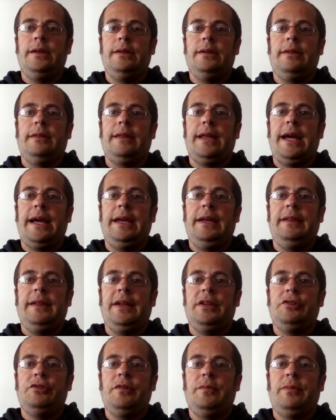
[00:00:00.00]
This guy, he
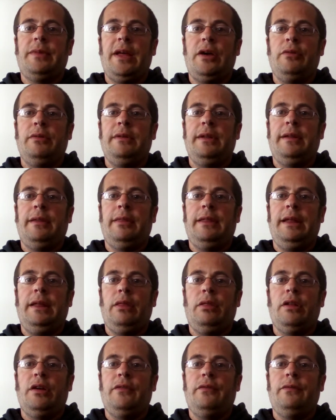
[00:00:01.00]
like trips out and sees
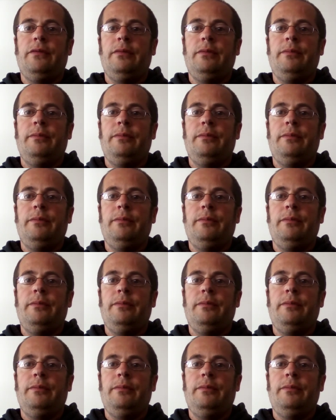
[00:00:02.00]
stuff.